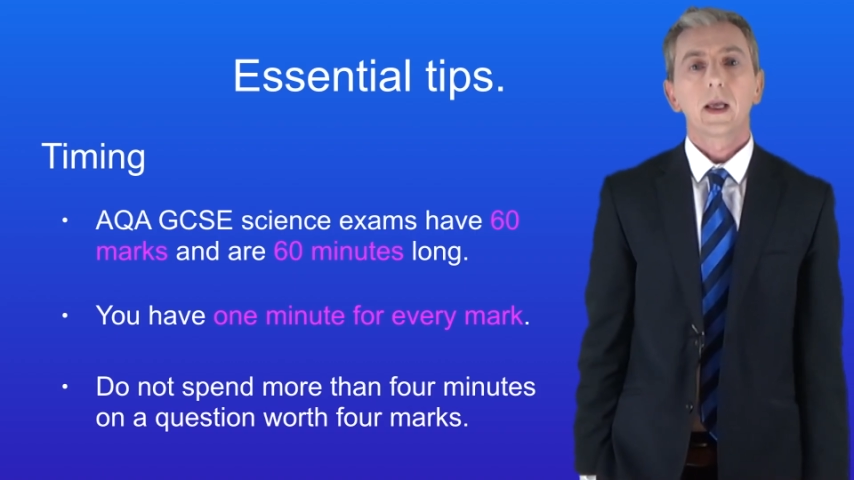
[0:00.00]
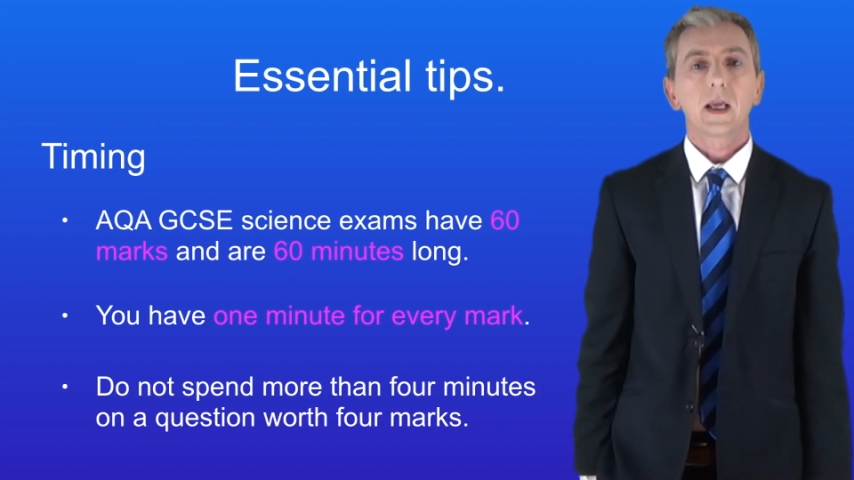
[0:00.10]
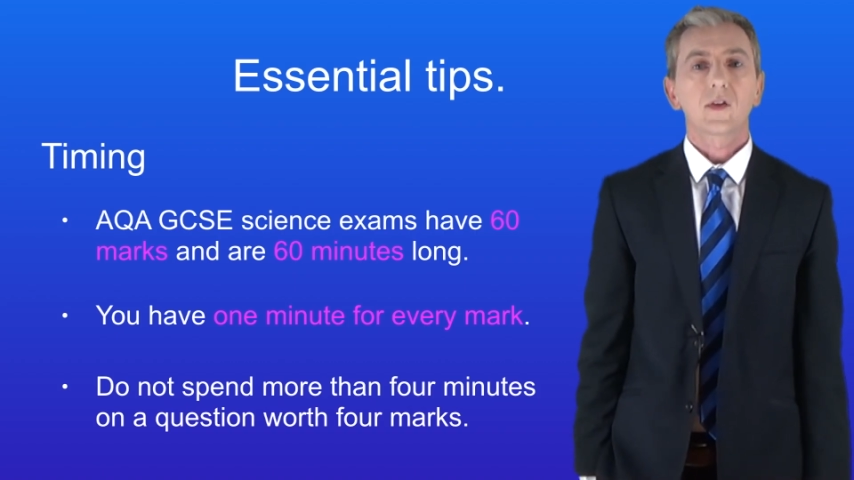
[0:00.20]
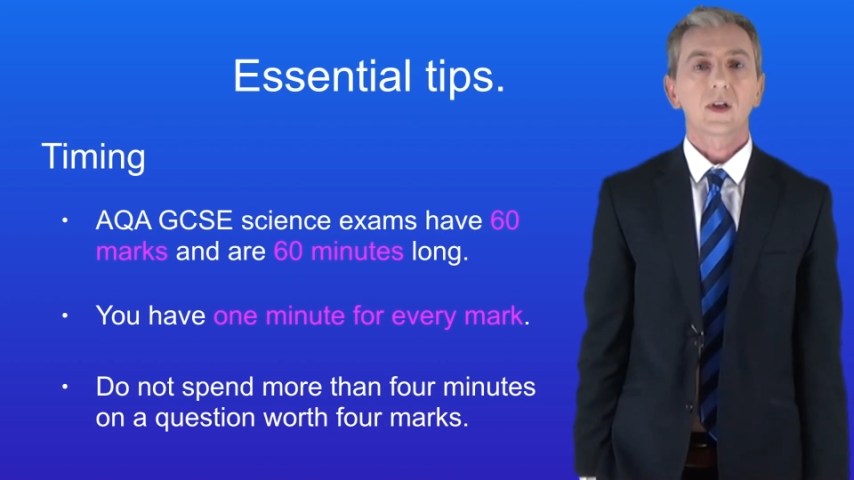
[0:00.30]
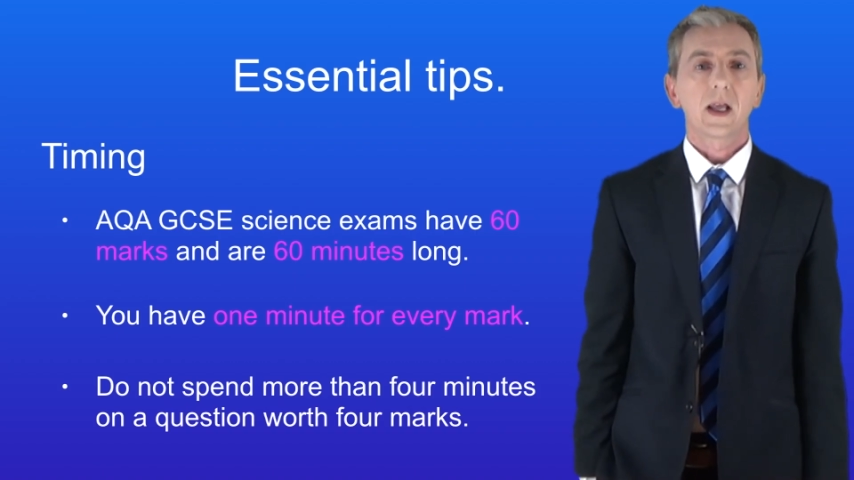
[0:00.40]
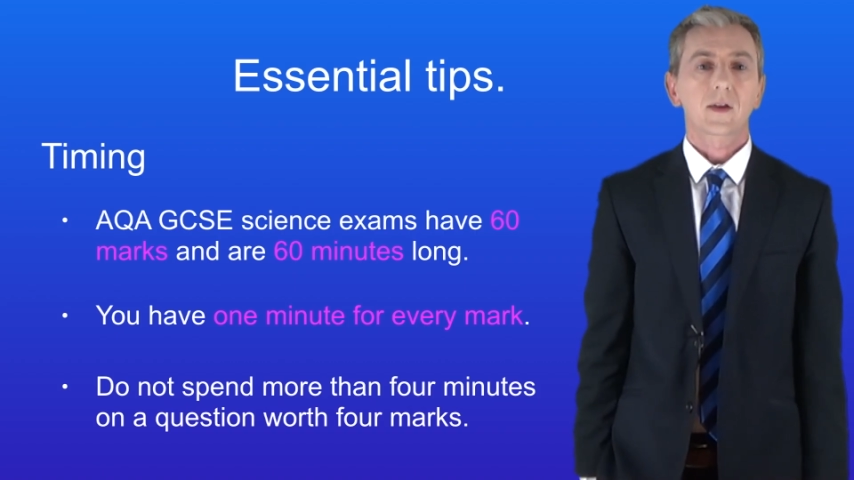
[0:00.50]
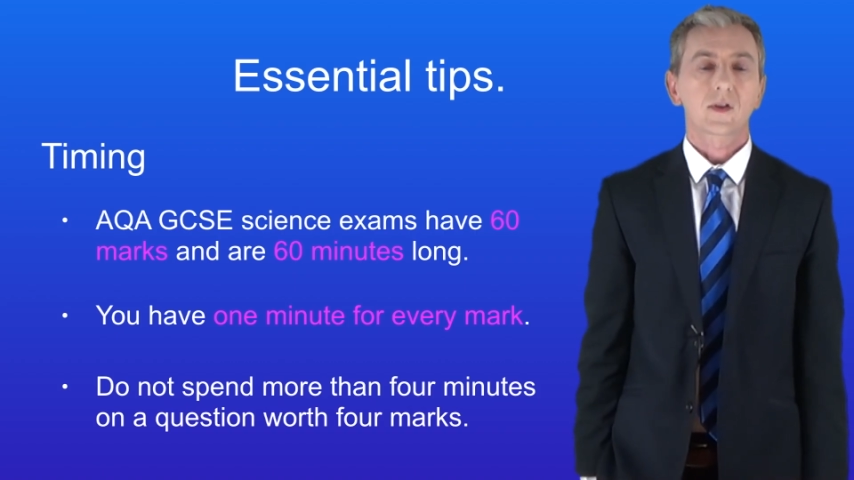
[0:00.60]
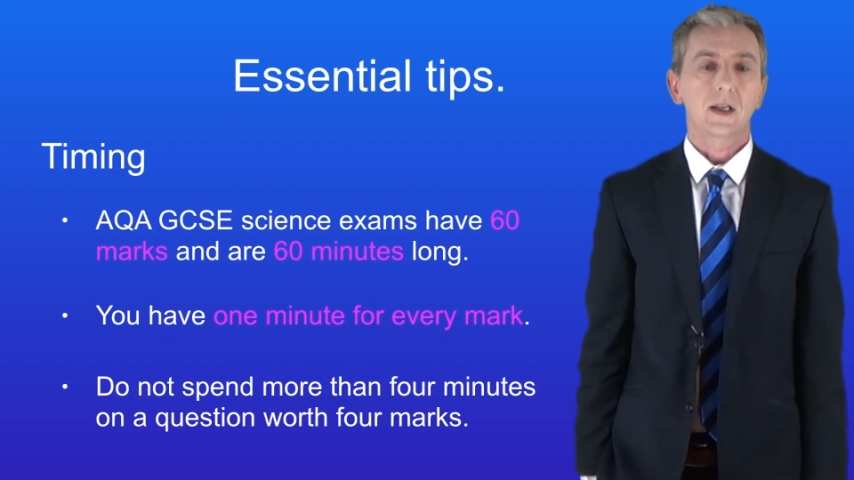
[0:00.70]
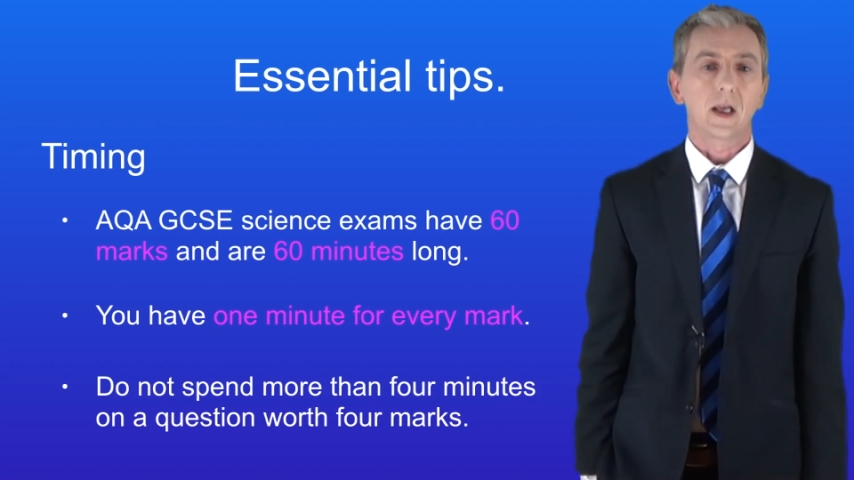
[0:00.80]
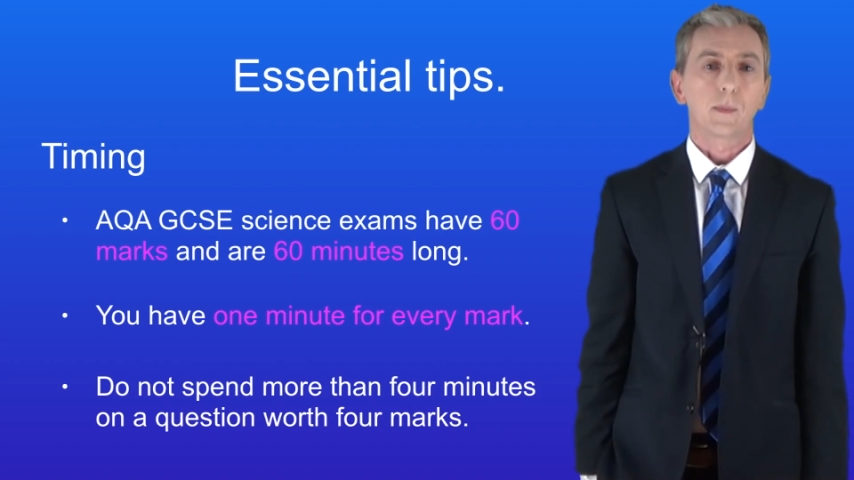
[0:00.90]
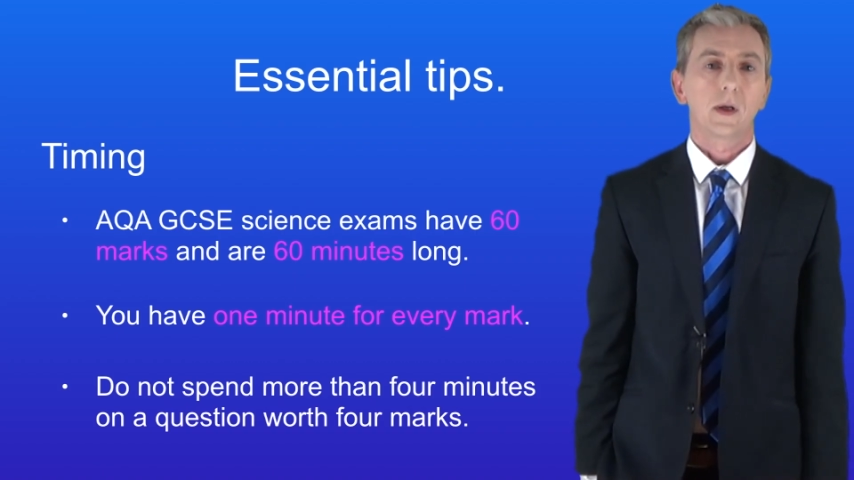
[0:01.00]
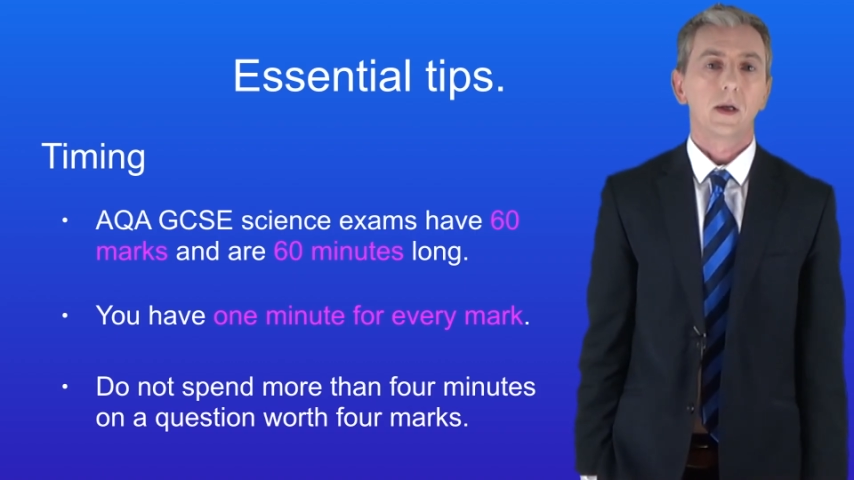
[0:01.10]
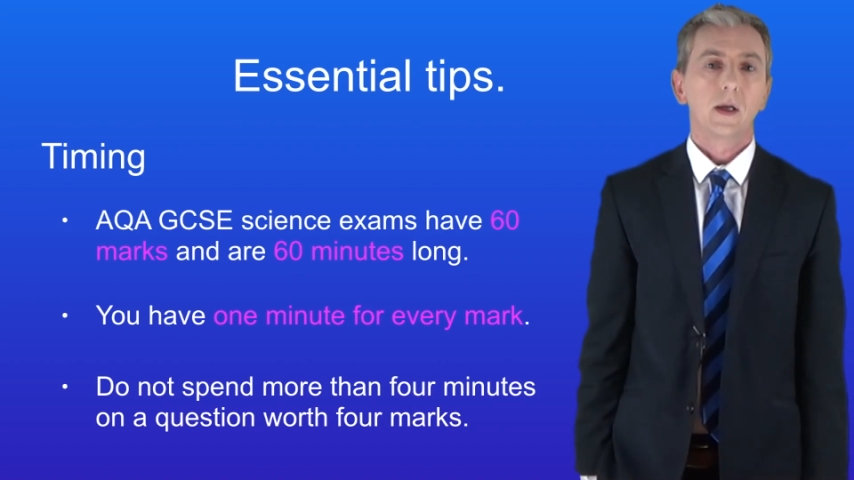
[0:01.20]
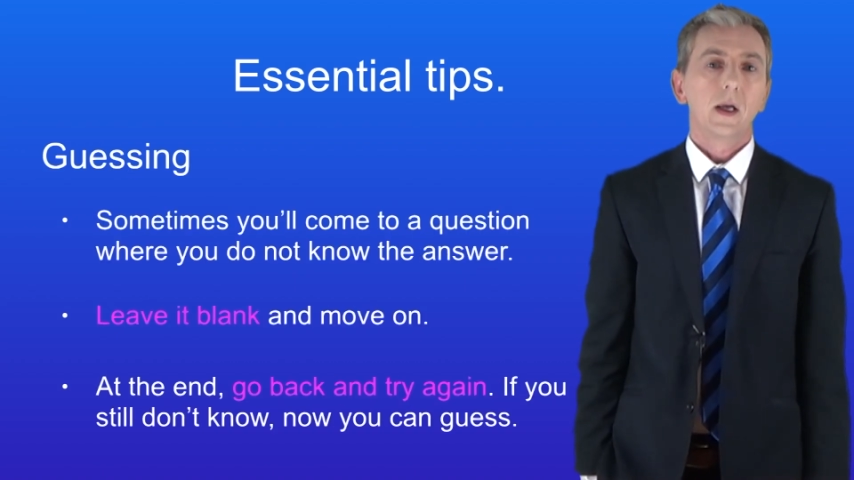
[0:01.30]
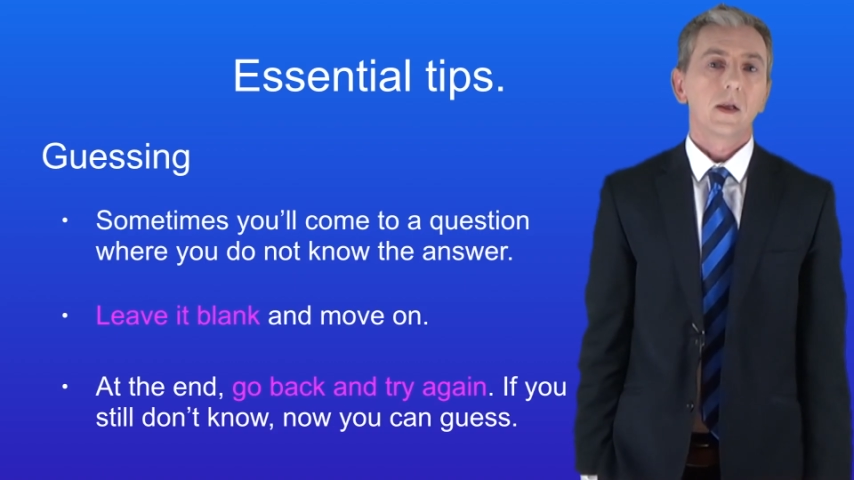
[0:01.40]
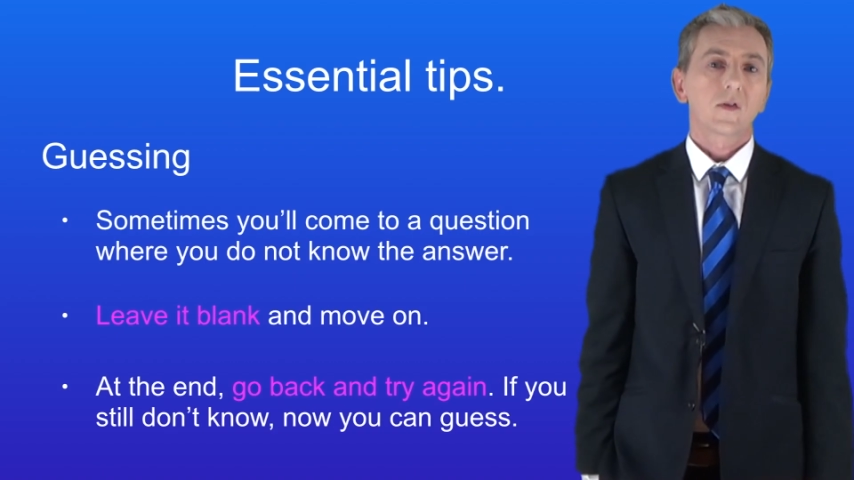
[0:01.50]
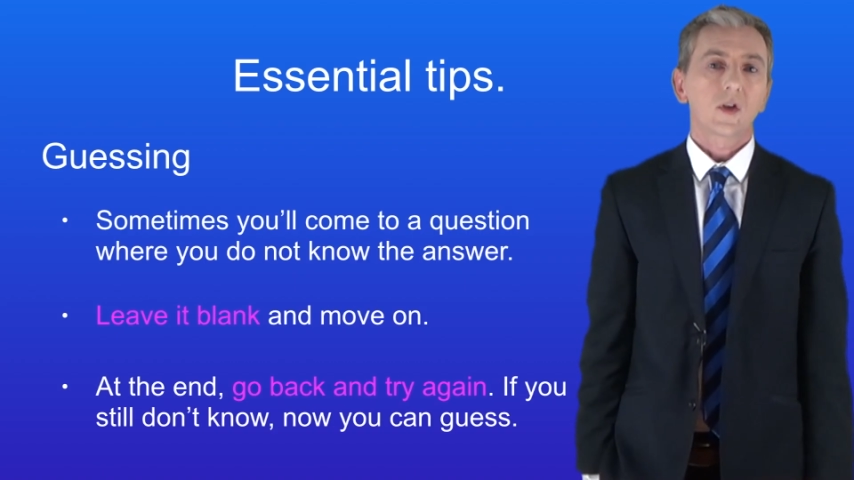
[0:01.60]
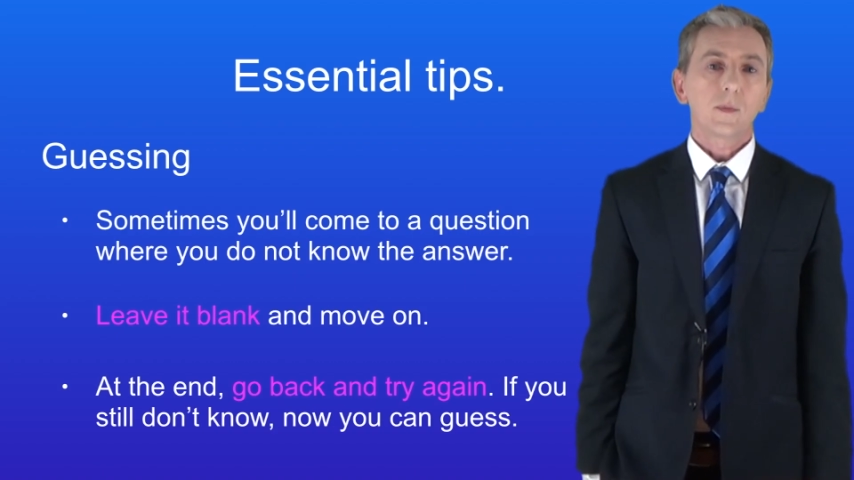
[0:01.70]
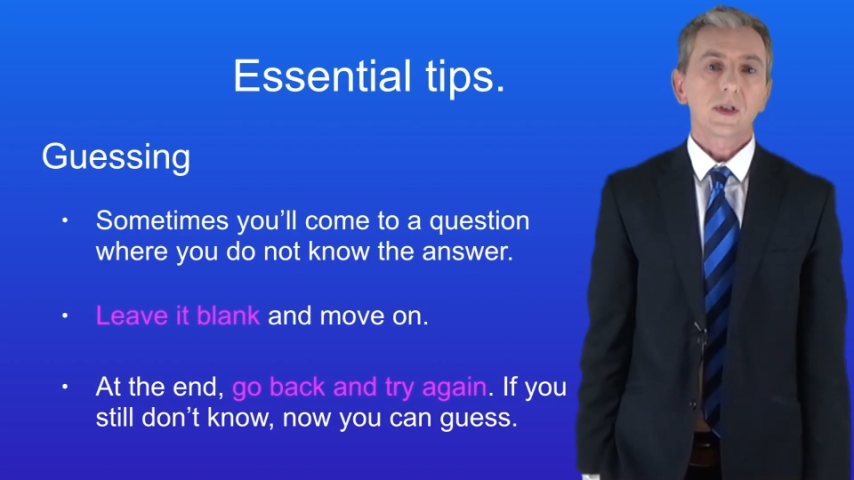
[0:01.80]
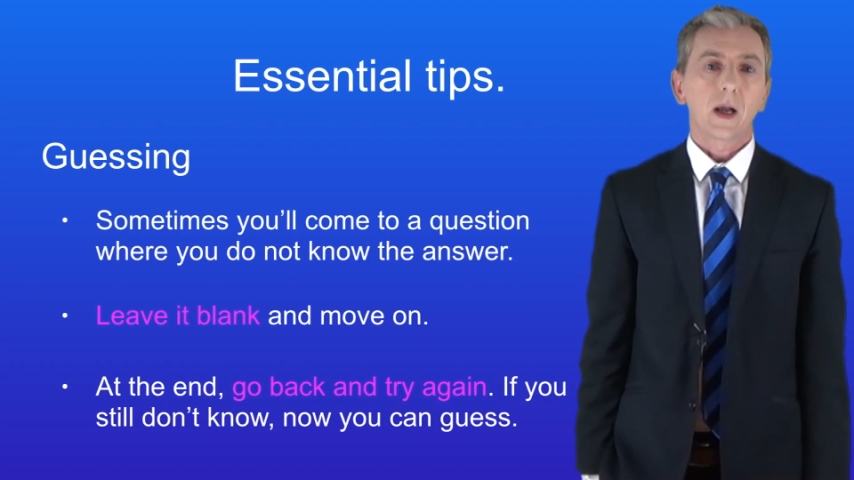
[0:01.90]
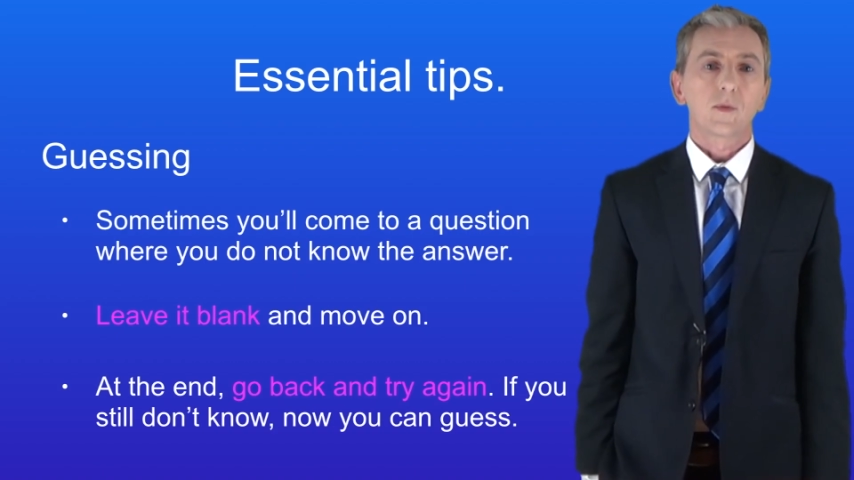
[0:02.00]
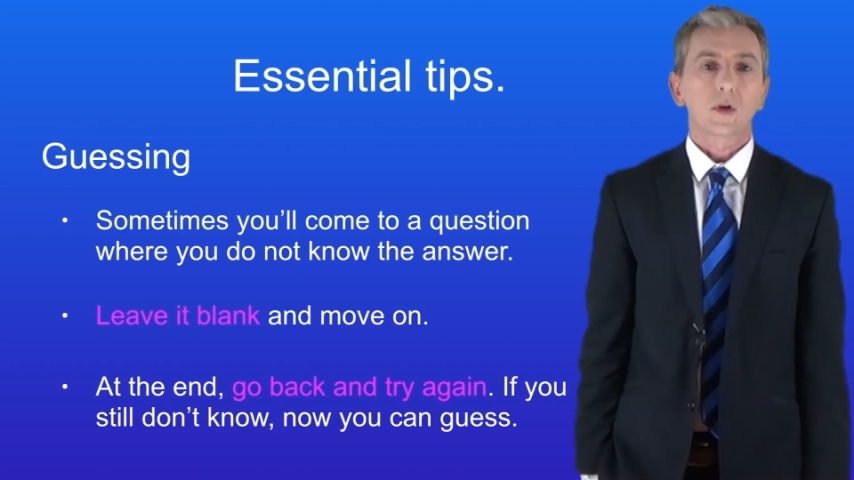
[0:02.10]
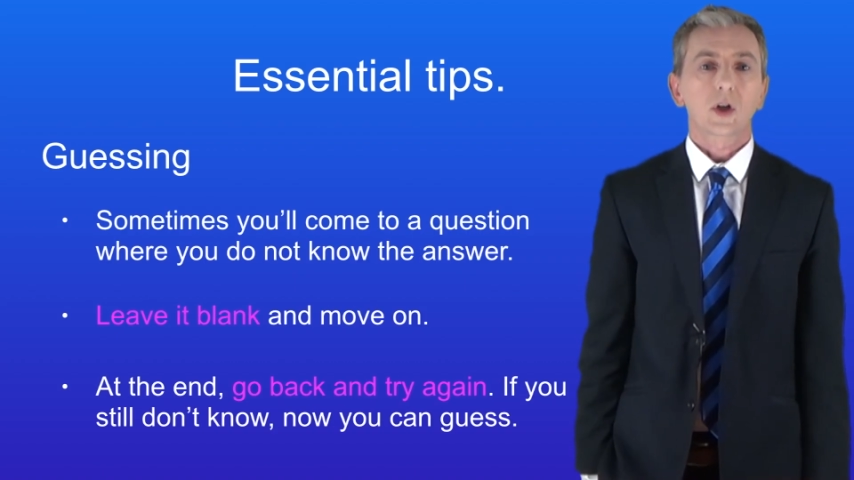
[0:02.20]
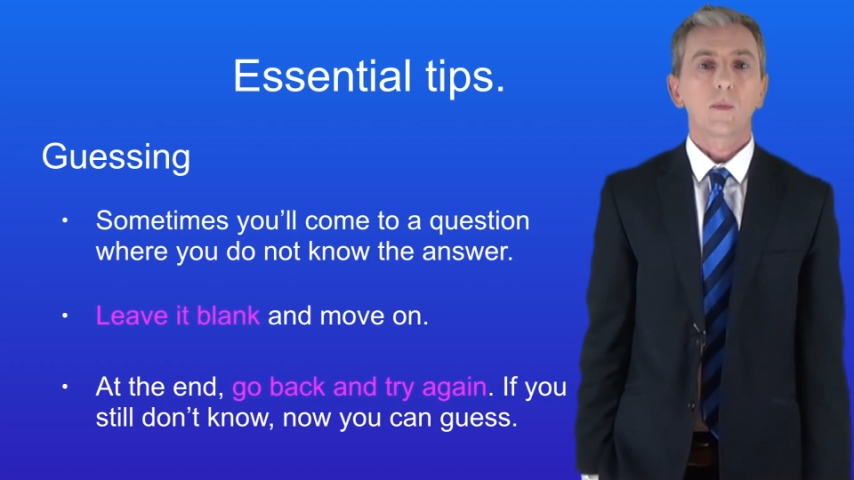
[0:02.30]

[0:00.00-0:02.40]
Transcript: Here's the next tip. Sometimes you'll